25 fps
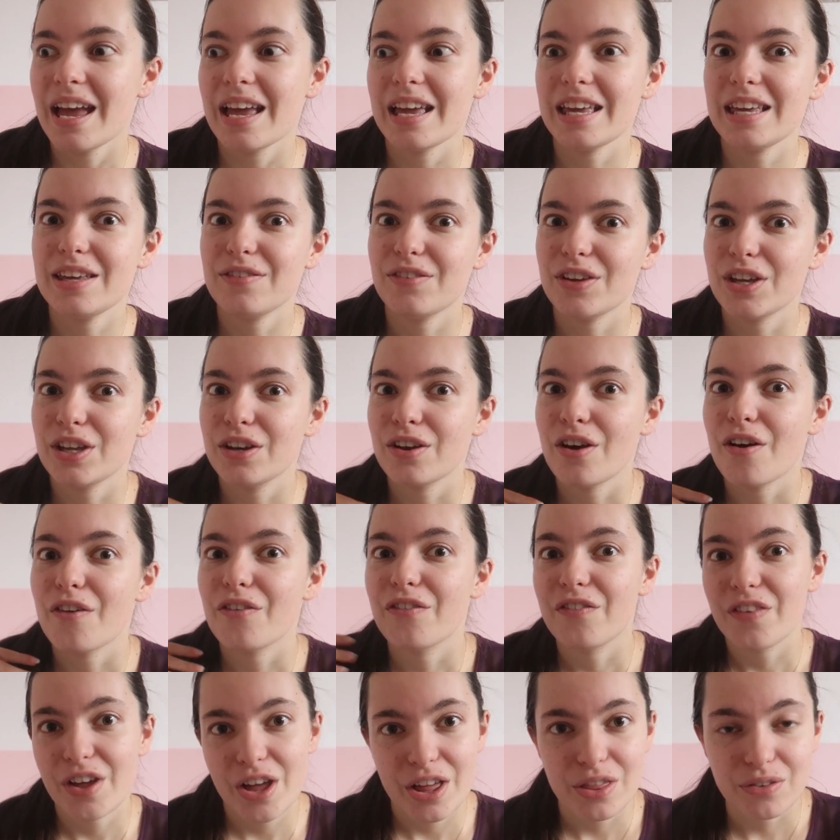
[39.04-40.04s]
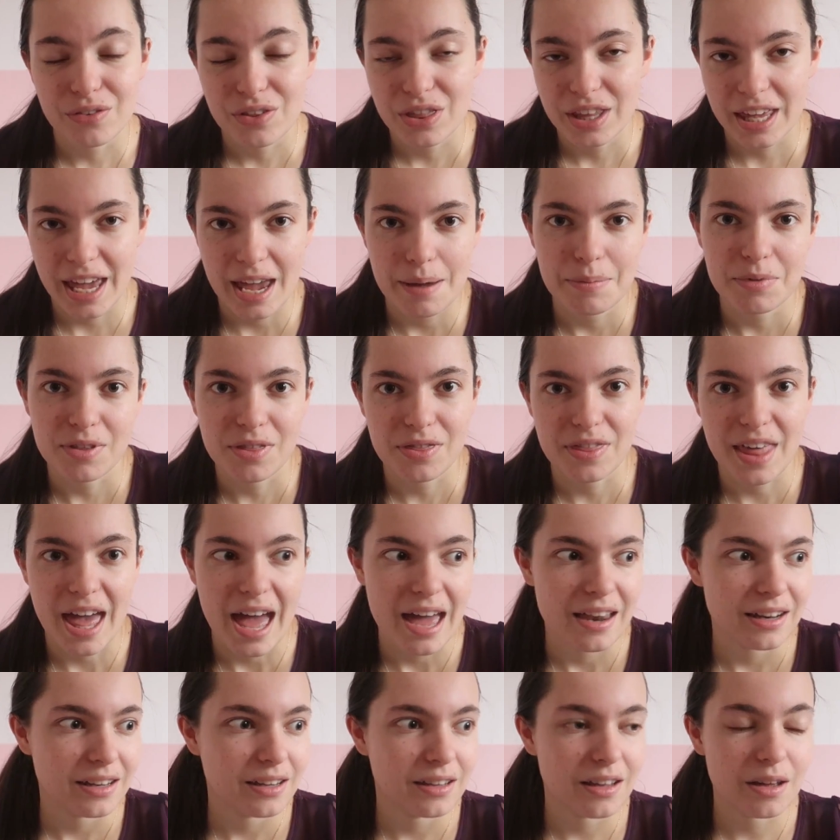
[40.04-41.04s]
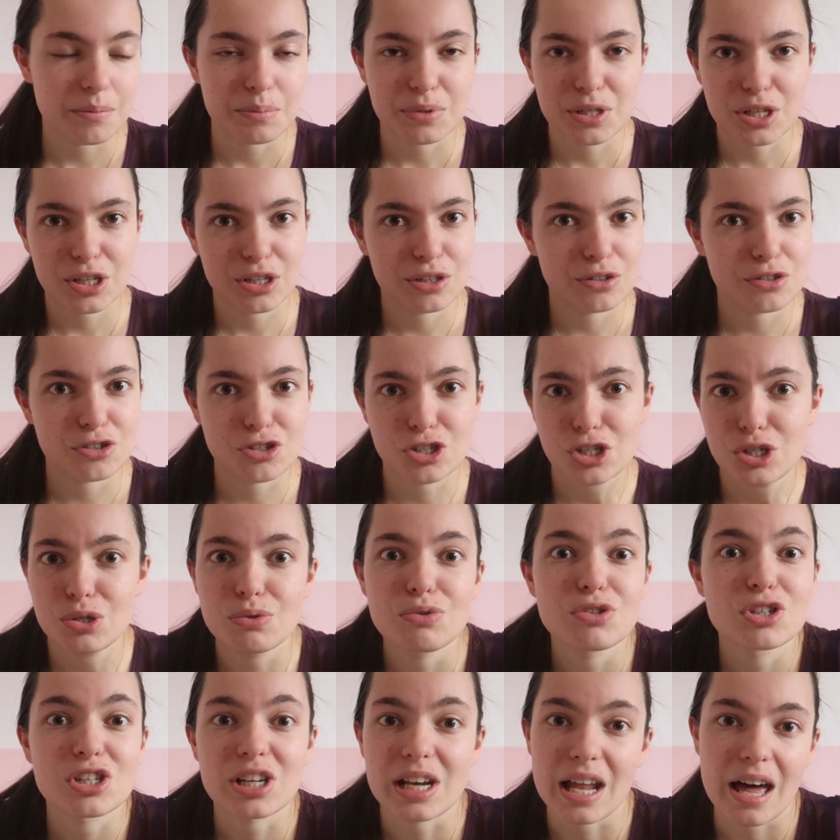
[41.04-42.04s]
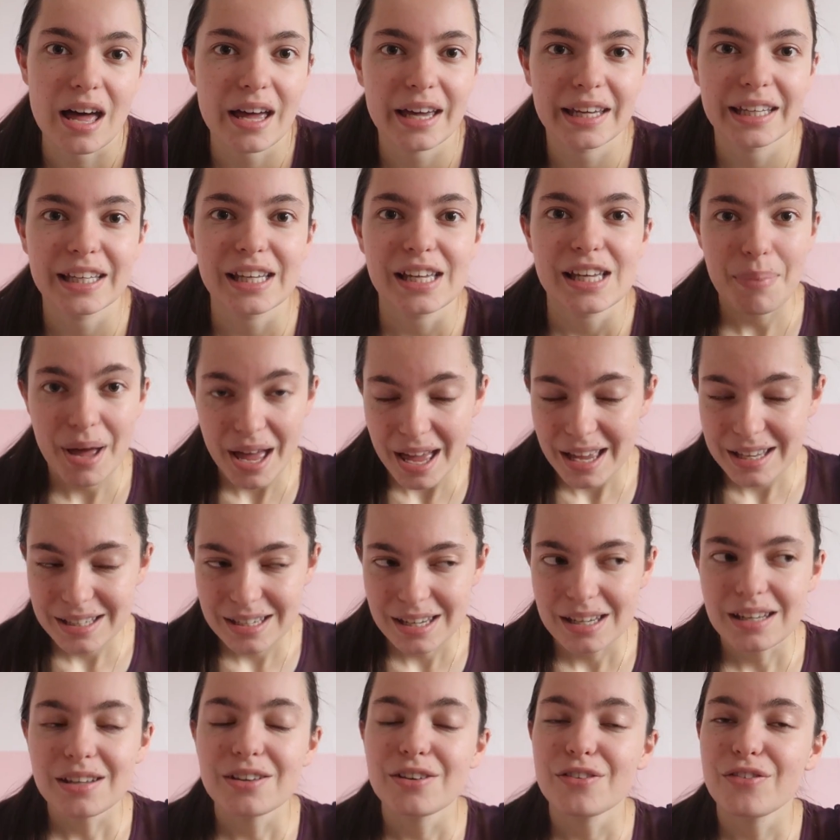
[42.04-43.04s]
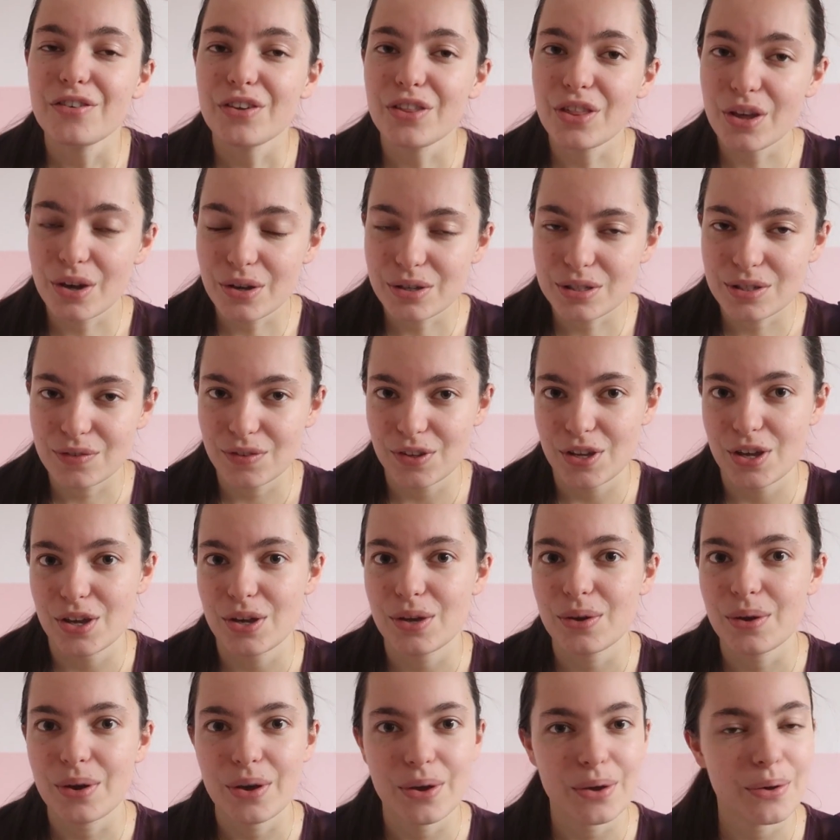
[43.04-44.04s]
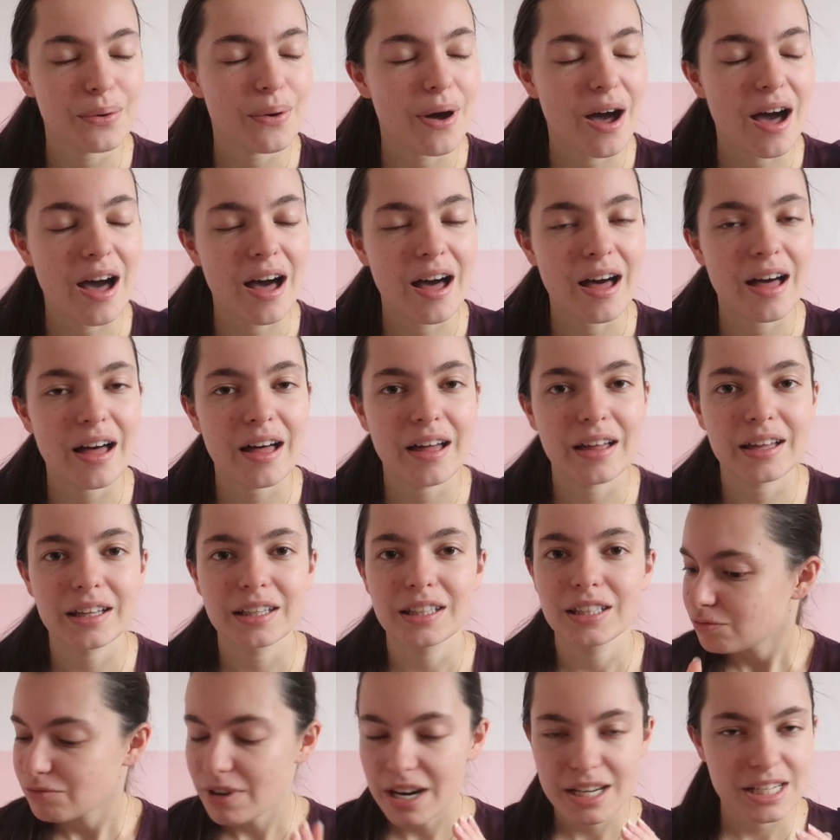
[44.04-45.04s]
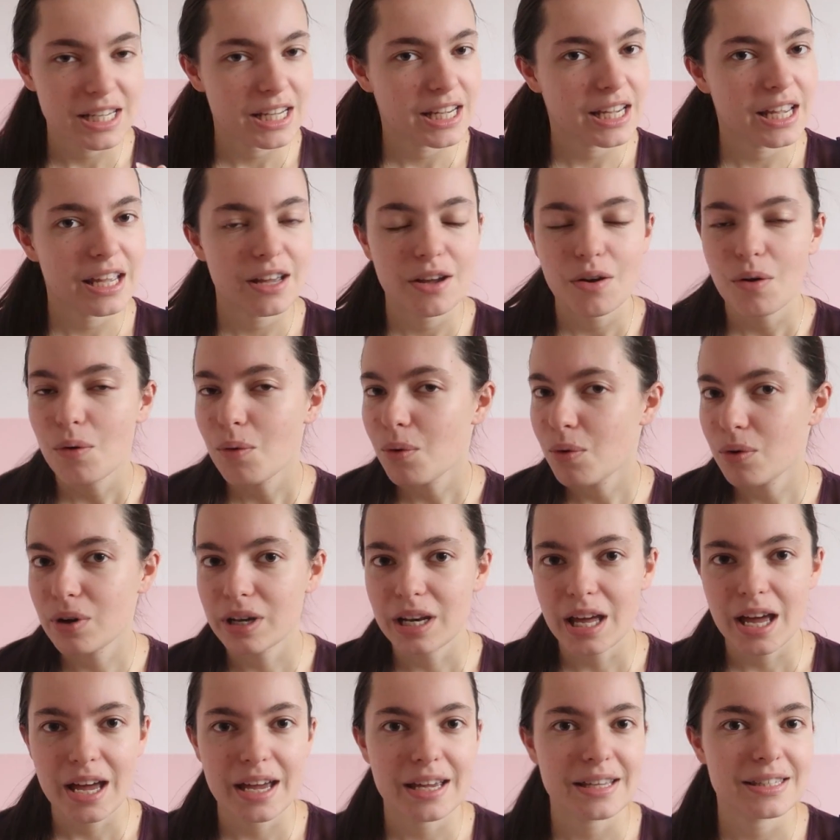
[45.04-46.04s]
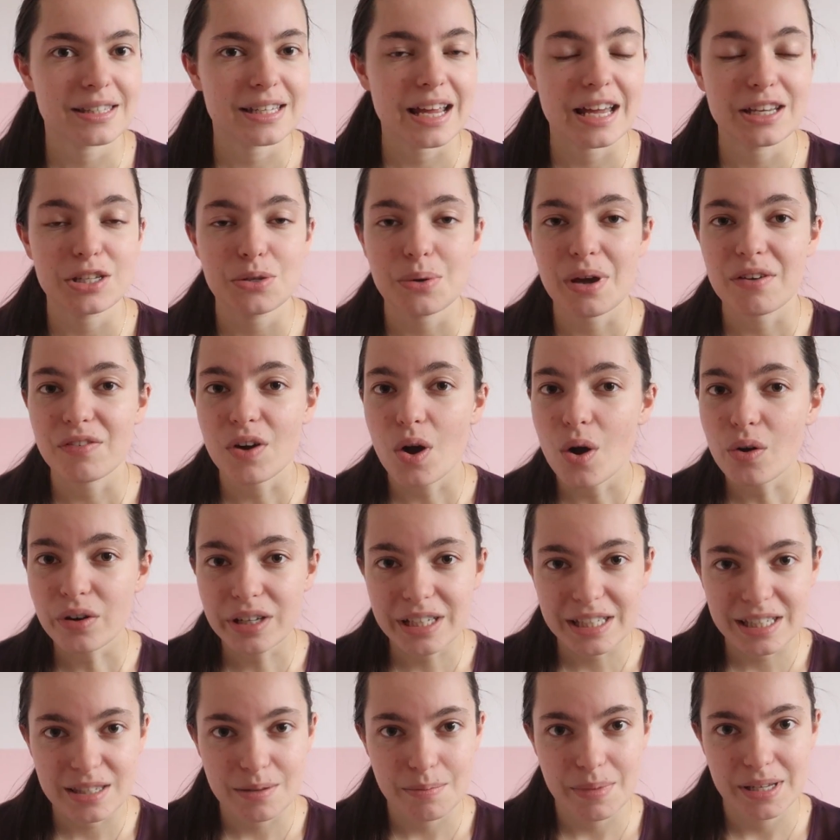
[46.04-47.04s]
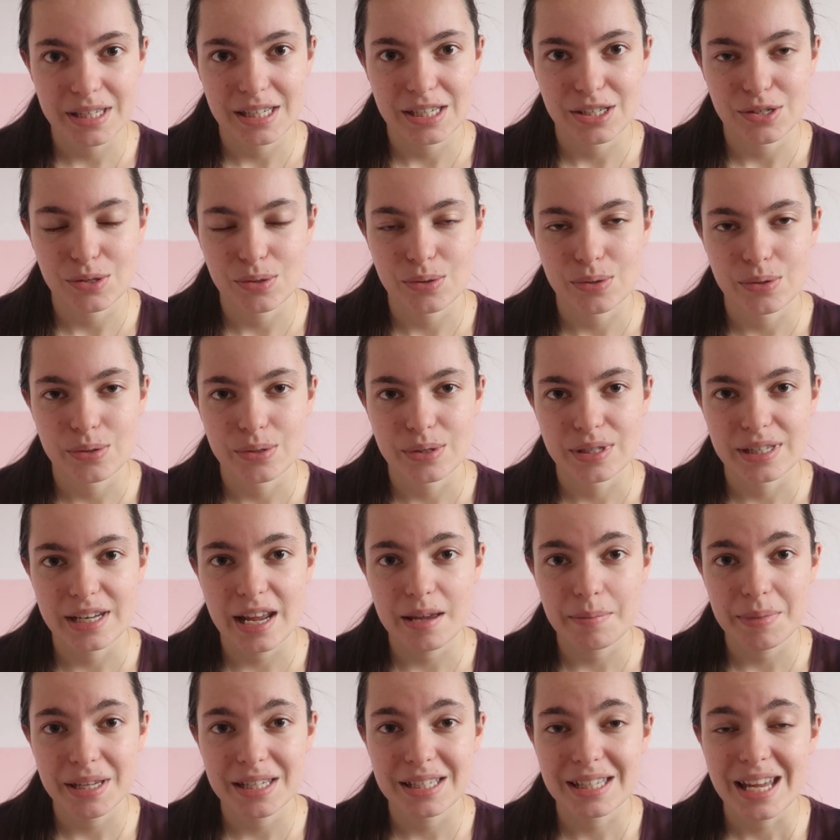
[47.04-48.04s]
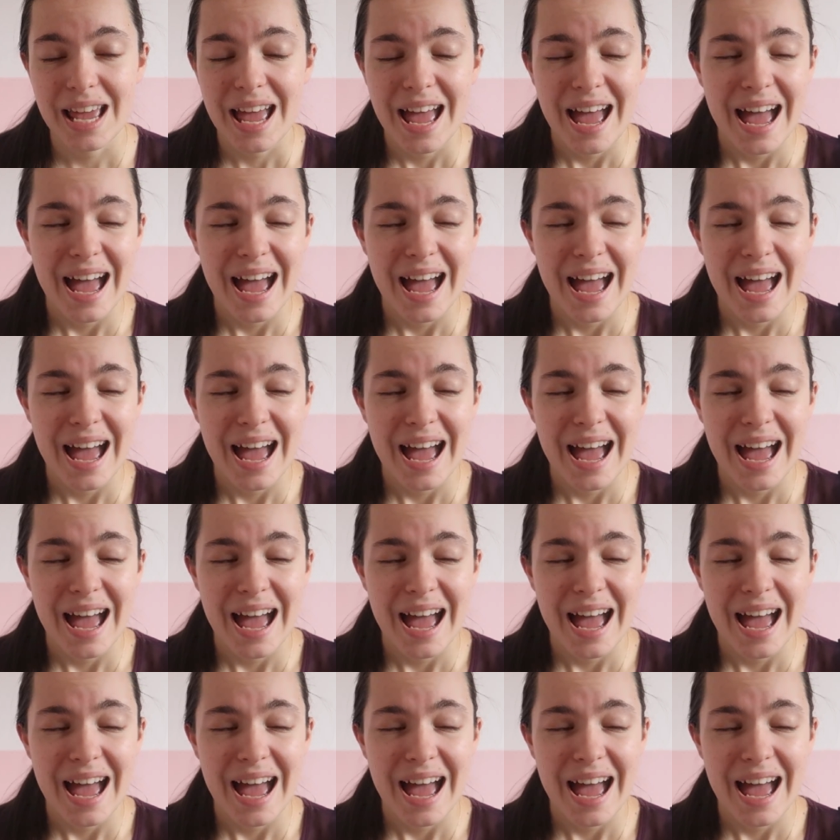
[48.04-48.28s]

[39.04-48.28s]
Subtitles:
even further in the game than that, up to June, July. But for those of you who are ready, organised, and you have already submitted your statement,